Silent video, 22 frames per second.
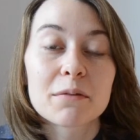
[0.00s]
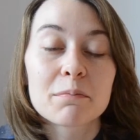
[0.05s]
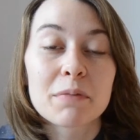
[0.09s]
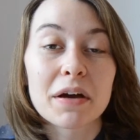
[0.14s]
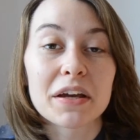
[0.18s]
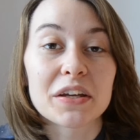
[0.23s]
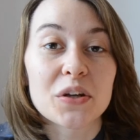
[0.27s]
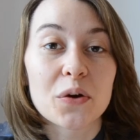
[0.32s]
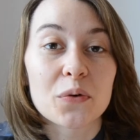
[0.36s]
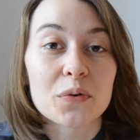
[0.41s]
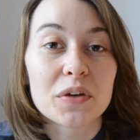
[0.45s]
but
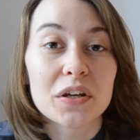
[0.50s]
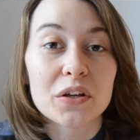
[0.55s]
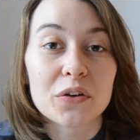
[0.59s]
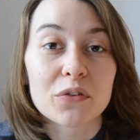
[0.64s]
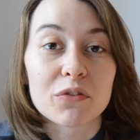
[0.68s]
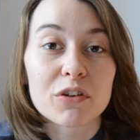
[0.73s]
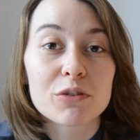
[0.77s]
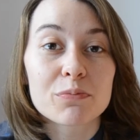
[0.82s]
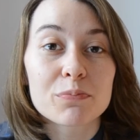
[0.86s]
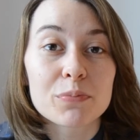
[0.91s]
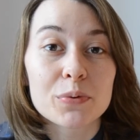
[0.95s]
you don't need a
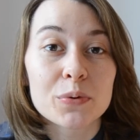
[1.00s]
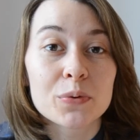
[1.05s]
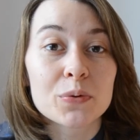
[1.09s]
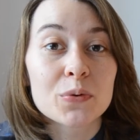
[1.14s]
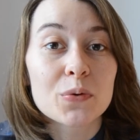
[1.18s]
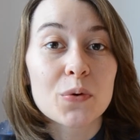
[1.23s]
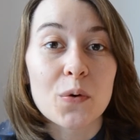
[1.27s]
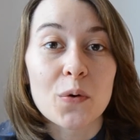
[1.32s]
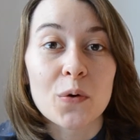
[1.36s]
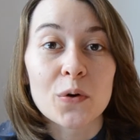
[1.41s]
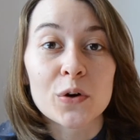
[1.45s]
group
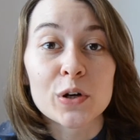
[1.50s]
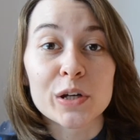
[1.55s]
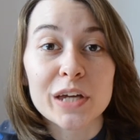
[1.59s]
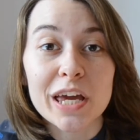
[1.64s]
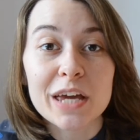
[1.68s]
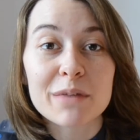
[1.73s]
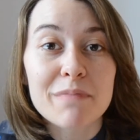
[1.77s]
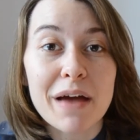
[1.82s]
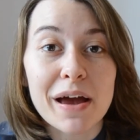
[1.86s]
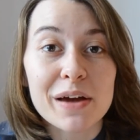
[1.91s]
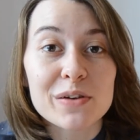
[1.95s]
or a
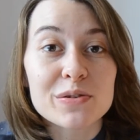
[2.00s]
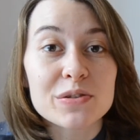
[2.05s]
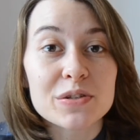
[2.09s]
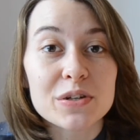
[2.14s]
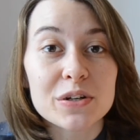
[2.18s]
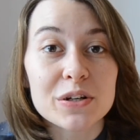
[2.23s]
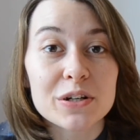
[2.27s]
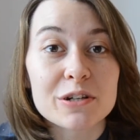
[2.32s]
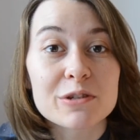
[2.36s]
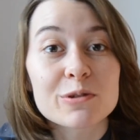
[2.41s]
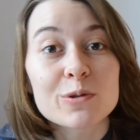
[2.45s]
game
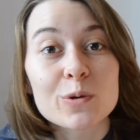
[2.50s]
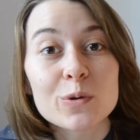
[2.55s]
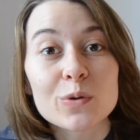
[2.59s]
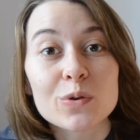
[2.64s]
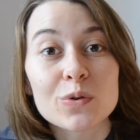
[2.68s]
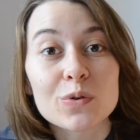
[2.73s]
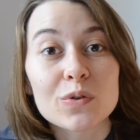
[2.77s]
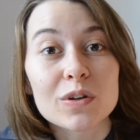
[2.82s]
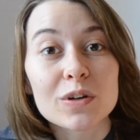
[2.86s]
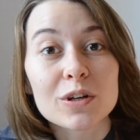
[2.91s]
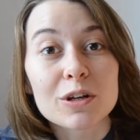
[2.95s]
master, so
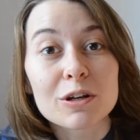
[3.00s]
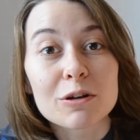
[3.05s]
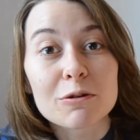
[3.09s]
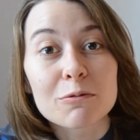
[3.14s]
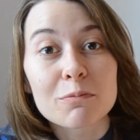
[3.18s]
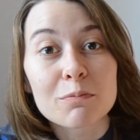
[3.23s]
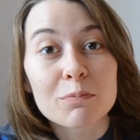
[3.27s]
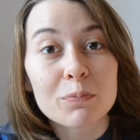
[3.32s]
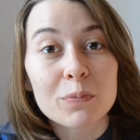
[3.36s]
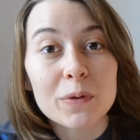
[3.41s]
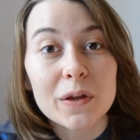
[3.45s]
you
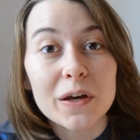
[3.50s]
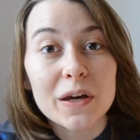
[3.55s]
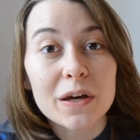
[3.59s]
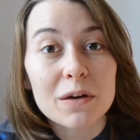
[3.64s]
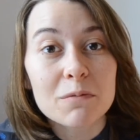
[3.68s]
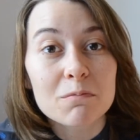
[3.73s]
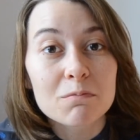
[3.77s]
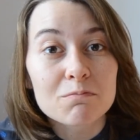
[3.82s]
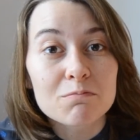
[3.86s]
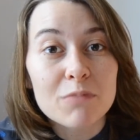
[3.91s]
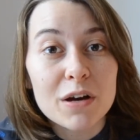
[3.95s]
can
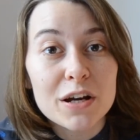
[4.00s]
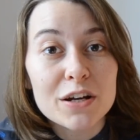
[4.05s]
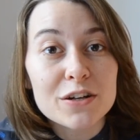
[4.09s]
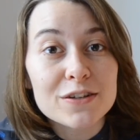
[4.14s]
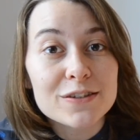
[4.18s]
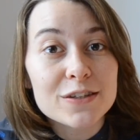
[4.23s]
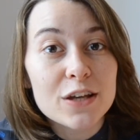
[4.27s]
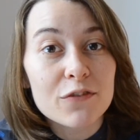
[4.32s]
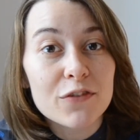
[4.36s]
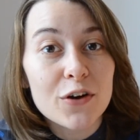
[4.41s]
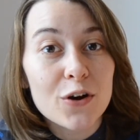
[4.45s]
play by
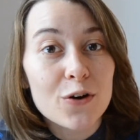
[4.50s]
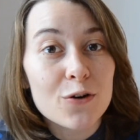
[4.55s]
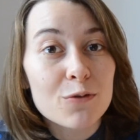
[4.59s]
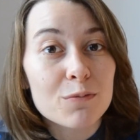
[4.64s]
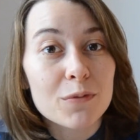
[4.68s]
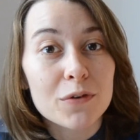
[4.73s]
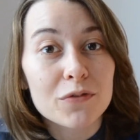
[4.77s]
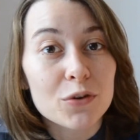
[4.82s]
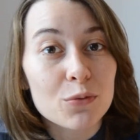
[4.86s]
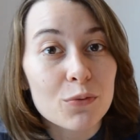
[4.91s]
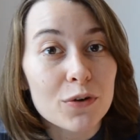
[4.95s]
yourself at home
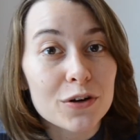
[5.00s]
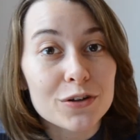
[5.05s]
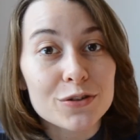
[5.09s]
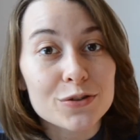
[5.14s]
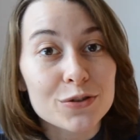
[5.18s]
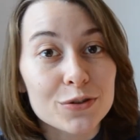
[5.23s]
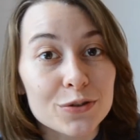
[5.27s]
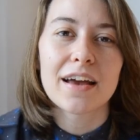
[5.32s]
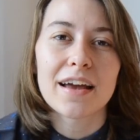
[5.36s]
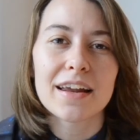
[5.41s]
if you want to.